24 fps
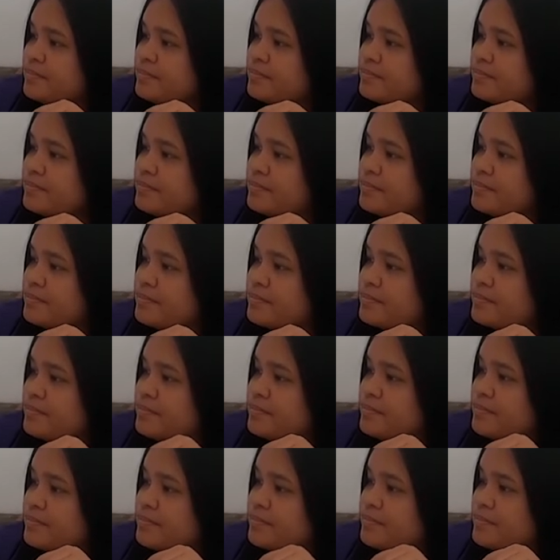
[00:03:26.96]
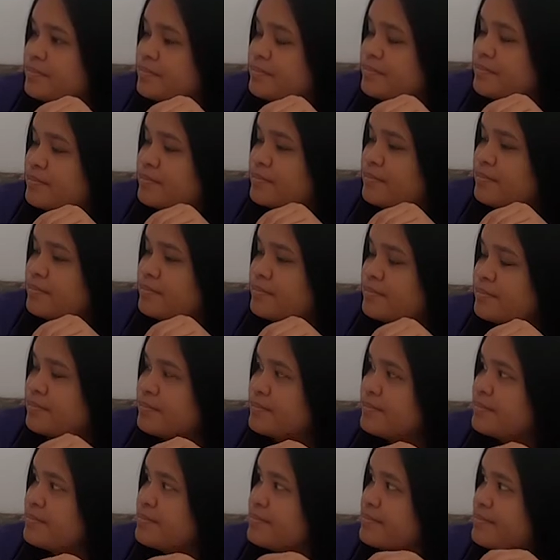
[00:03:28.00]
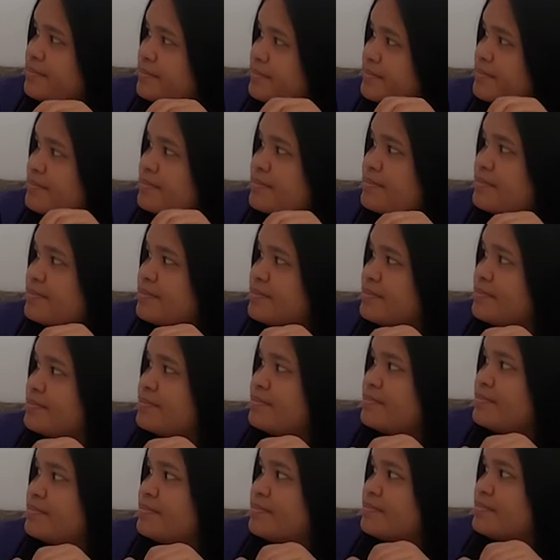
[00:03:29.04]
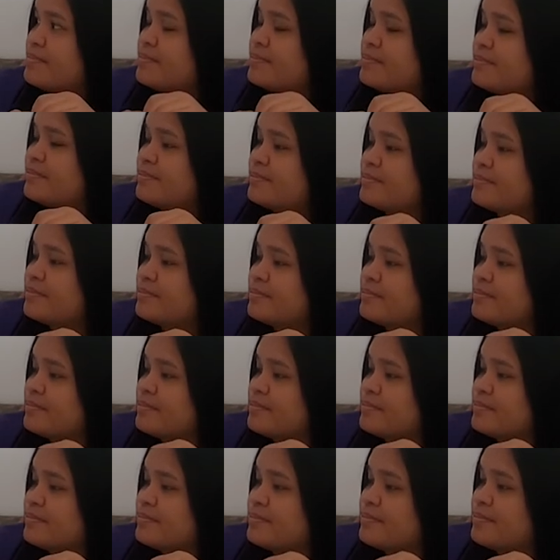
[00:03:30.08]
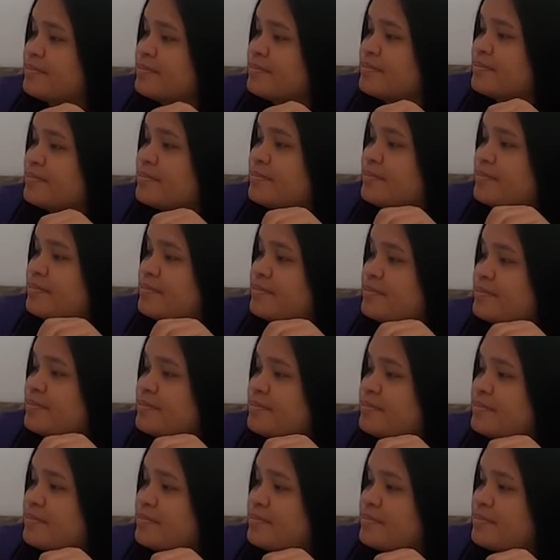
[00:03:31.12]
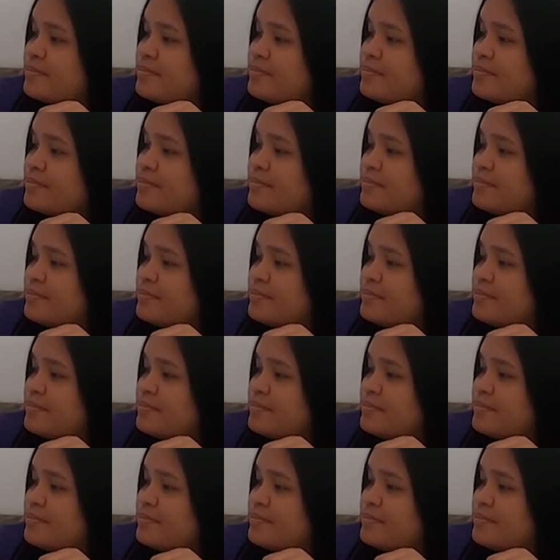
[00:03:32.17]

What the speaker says: [no speech]